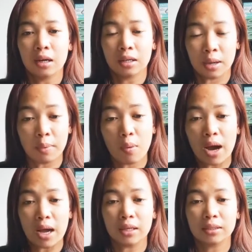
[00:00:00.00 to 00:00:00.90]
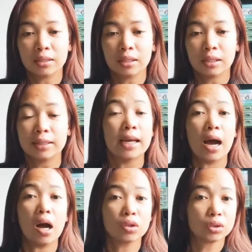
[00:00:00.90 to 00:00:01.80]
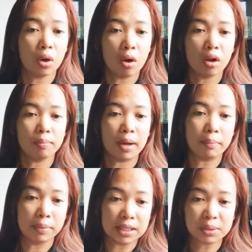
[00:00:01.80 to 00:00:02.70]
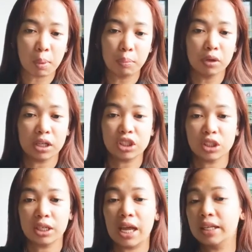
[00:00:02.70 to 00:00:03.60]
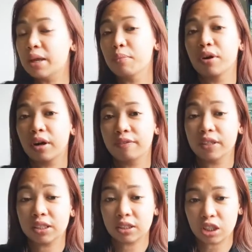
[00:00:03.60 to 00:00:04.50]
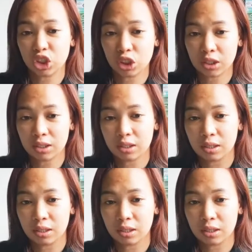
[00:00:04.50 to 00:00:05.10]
number one, the household members' population and demographic structure.